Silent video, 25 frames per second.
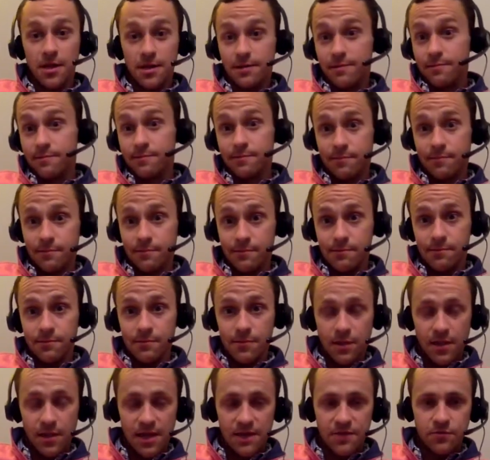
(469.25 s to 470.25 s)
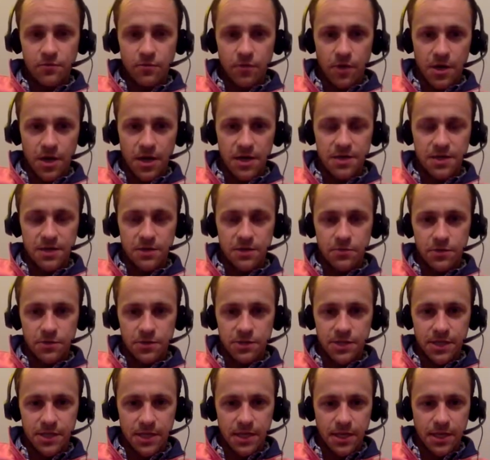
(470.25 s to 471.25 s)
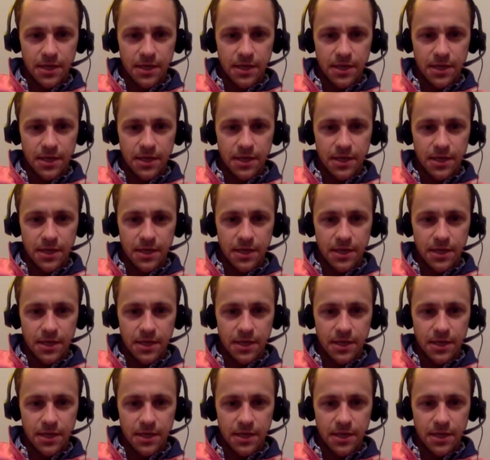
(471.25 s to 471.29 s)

And the last run I did was a,